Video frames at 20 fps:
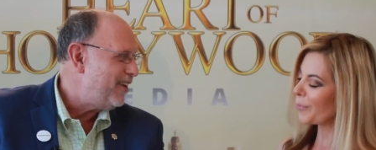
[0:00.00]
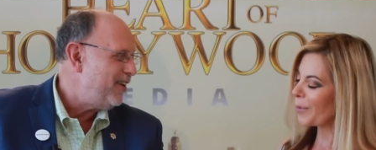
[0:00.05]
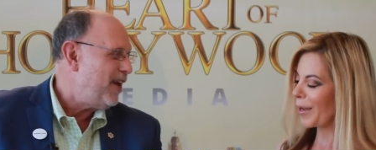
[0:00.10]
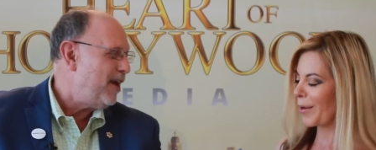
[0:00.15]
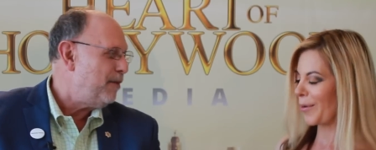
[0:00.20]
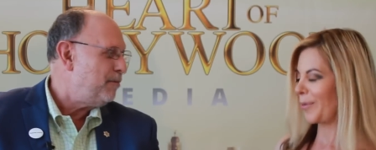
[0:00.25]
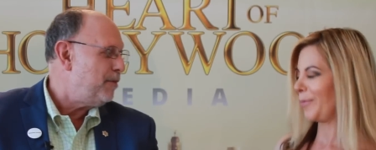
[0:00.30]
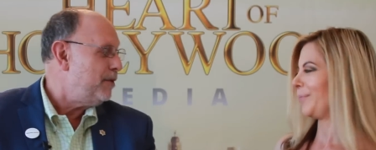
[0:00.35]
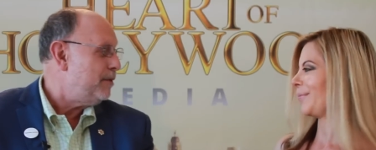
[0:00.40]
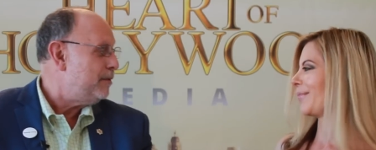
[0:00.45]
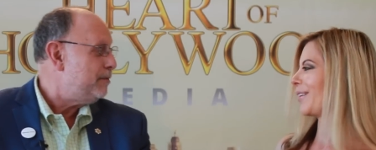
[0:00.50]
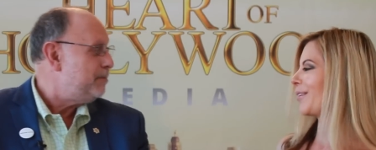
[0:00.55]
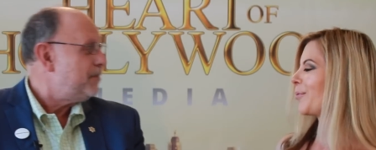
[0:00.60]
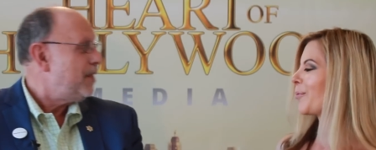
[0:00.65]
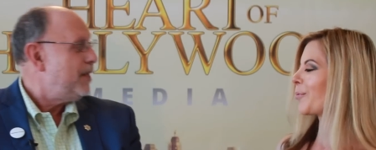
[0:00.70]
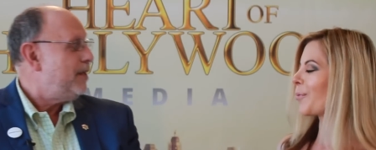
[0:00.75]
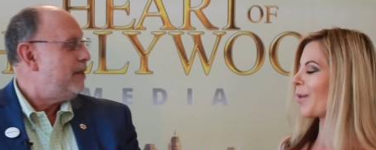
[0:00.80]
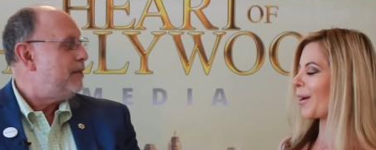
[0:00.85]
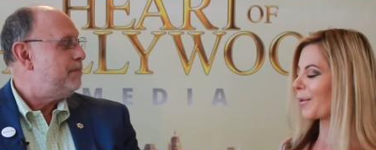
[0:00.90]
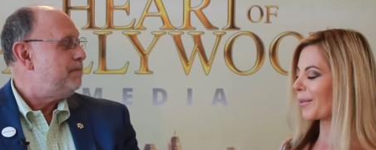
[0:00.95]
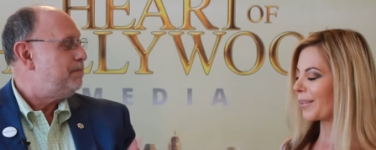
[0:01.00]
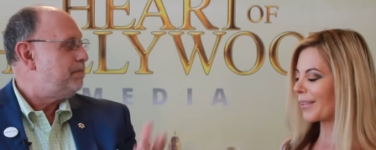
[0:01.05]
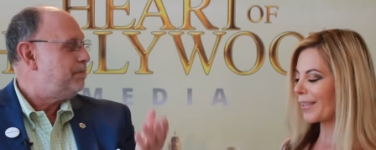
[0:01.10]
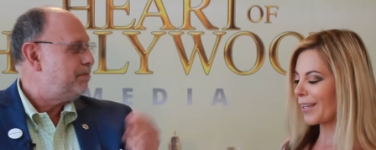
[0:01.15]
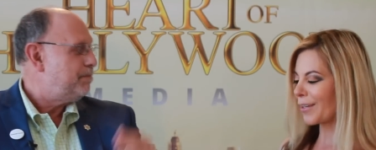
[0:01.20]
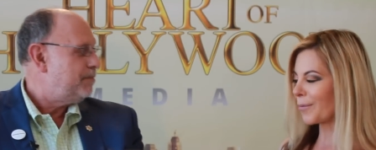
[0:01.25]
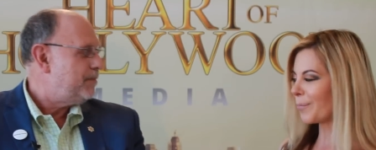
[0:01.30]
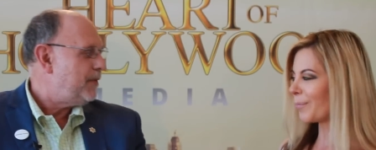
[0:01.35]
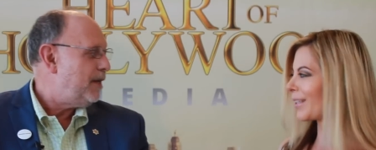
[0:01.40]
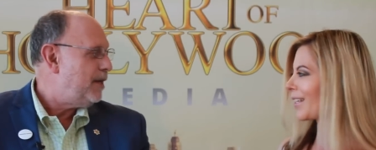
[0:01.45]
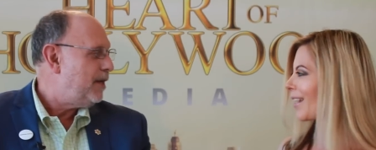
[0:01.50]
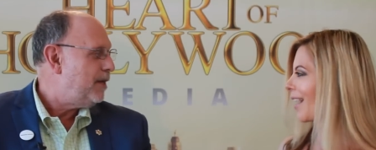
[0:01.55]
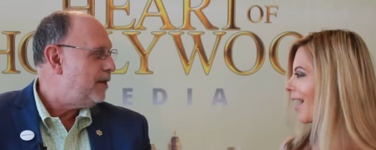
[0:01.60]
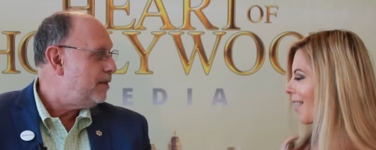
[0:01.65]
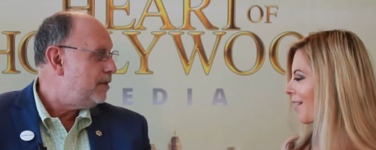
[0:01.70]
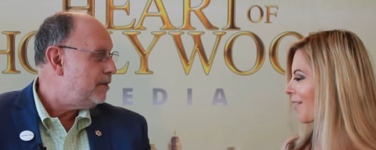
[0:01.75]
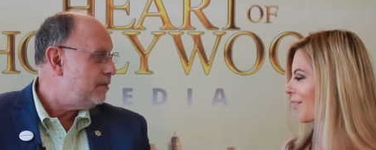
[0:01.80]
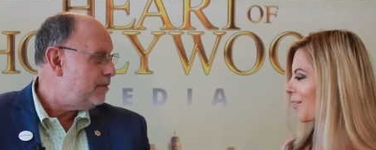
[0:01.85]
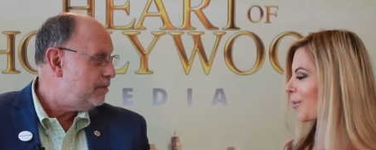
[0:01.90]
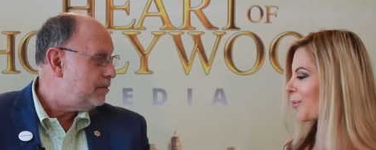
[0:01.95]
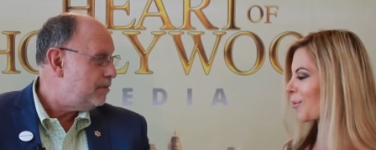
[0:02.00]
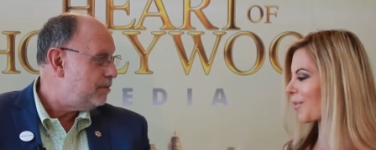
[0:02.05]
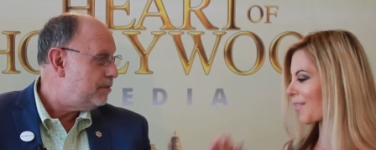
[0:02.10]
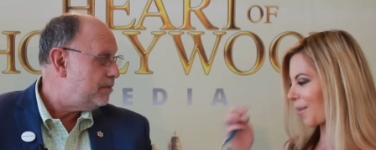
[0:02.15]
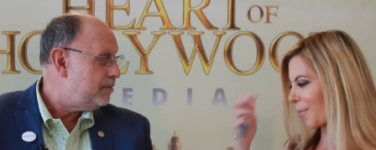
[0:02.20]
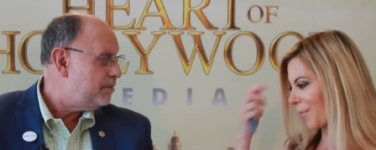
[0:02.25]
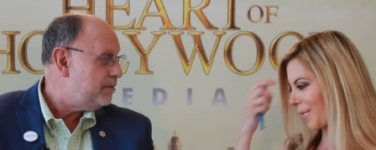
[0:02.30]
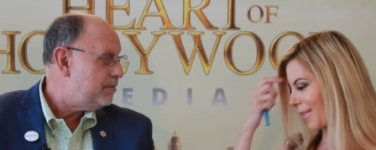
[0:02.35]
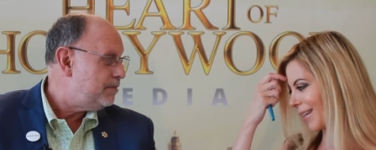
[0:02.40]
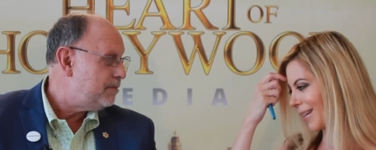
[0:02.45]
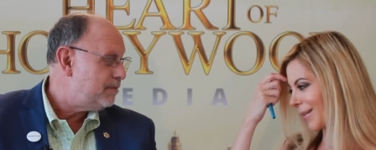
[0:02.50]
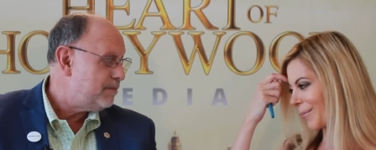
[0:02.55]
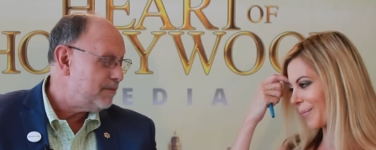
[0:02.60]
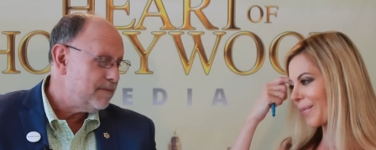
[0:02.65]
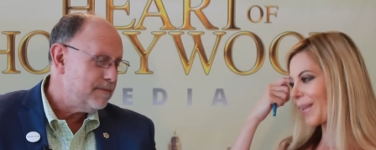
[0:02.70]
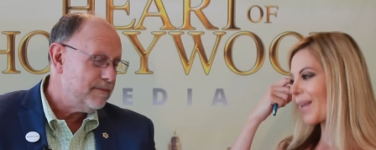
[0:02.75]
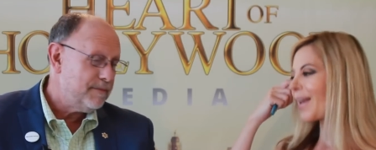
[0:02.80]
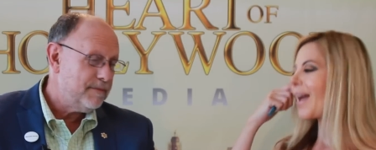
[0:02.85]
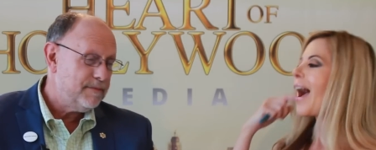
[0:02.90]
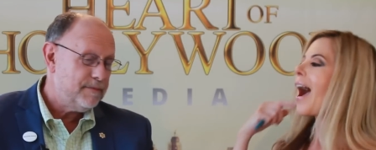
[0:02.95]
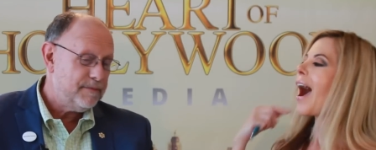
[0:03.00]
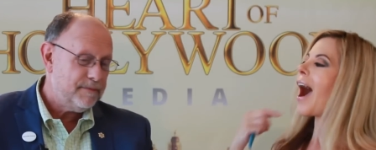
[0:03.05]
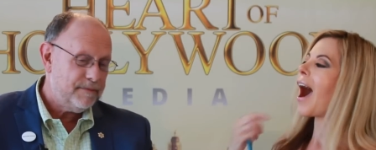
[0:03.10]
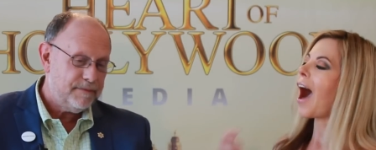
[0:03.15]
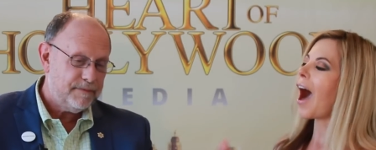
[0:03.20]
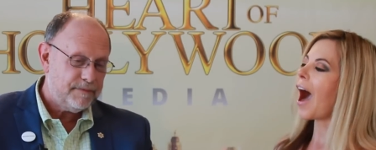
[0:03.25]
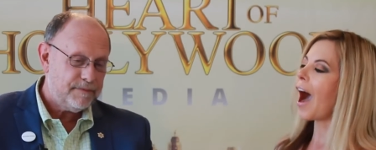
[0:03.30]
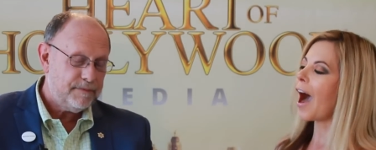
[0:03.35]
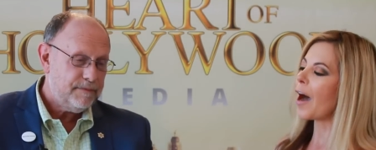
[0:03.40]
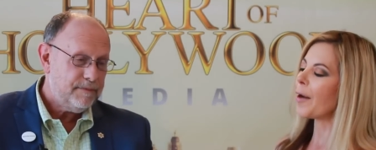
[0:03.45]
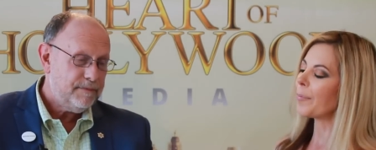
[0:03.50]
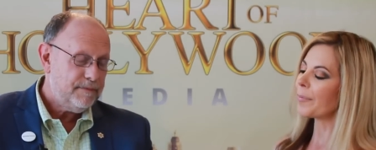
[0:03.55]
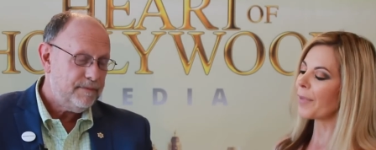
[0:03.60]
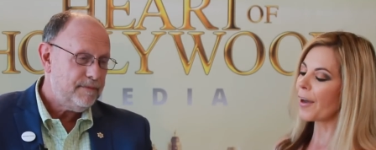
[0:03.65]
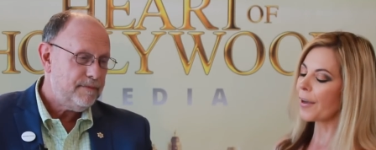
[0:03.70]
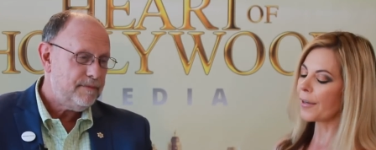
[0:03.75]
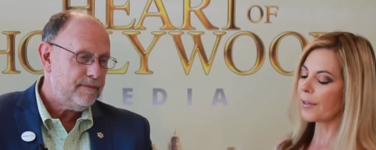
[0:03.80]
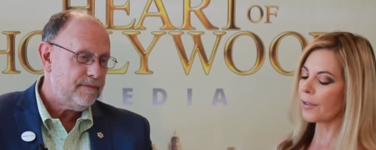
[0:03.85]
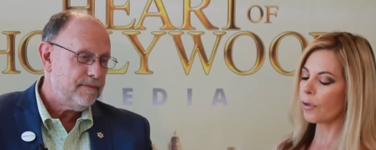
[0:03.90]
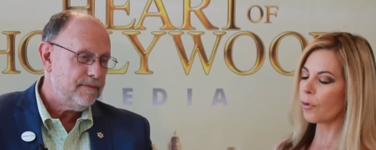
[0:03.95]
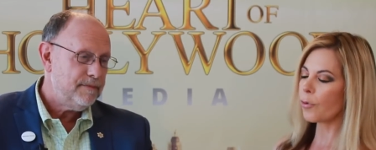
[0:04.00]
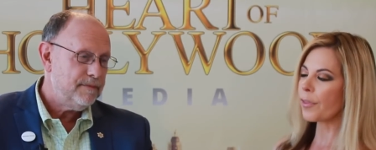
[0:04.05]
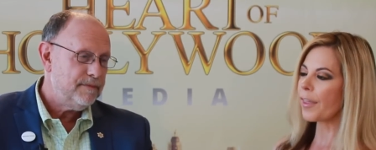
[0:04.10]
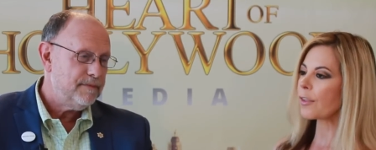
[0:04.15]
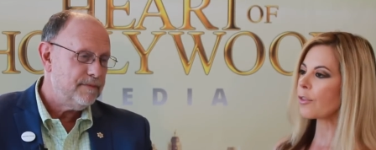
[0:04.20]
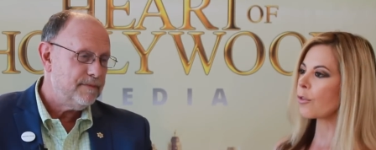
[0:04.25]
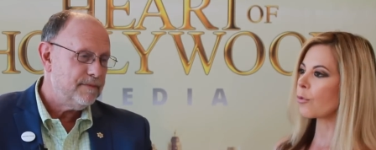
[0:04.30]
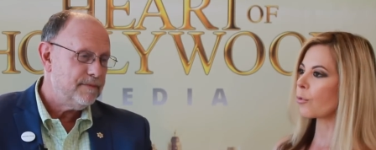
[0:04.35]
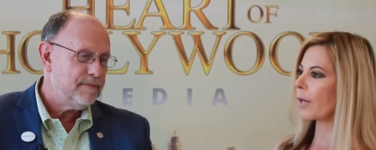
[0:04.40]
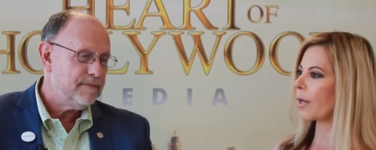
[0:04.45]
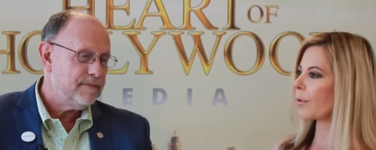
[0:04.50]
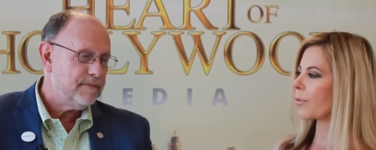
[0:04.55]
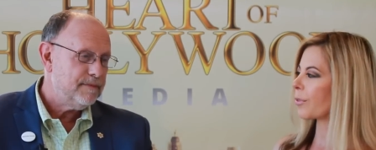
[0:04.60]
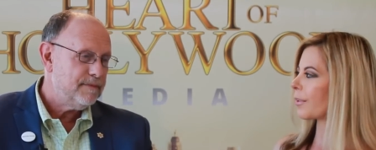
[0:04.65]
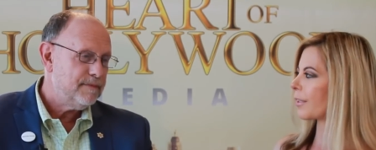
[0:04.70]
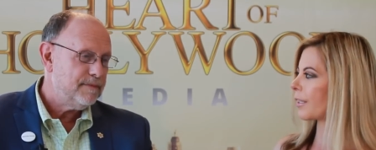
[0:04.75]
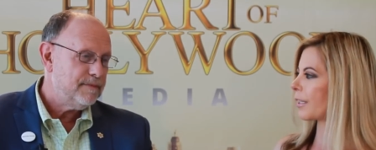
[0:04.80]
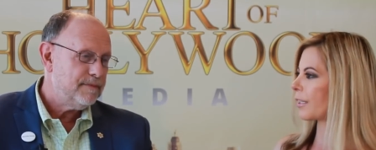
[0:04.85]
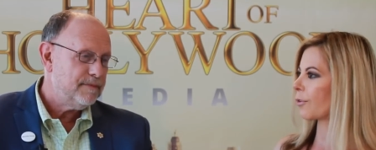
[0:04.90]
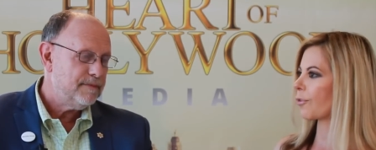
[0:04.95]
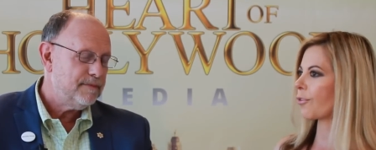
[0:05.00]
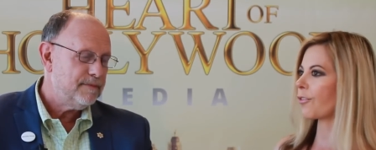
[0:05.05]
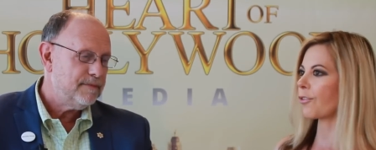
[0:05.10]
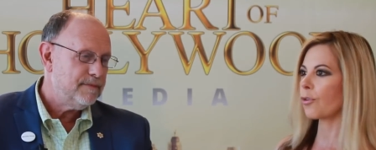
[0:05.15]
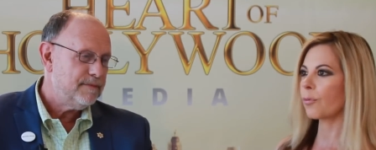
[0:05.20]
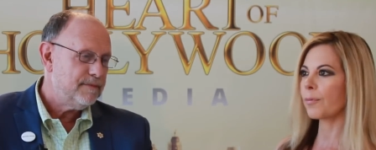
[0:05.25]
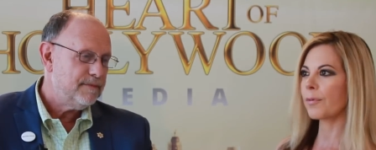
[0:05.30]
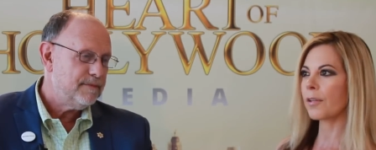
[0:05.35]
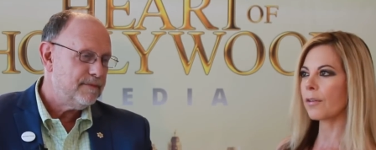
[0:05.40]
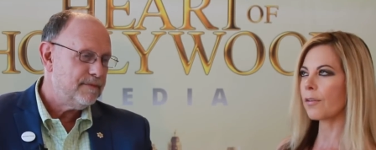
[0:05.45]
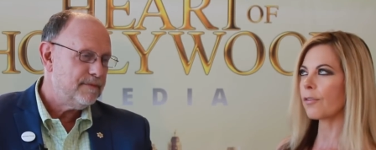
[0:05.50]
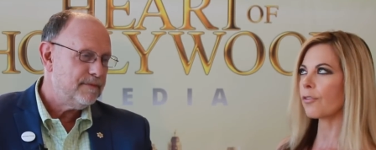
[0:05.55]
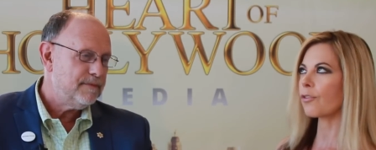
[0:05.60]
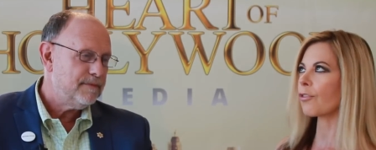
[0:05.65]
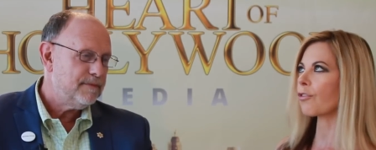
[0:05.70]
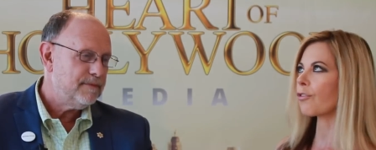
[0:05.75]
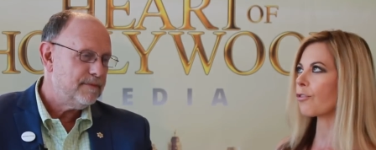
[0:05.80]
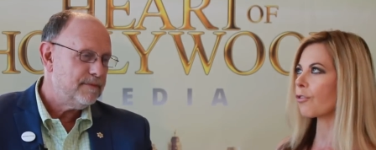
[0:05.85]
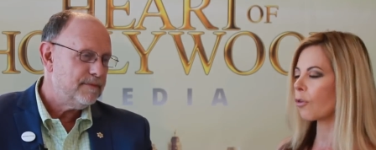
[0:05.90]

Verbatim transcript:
Speaker 1: Well, well, well, let me ask you something. Um, I know that throughout the years you've done just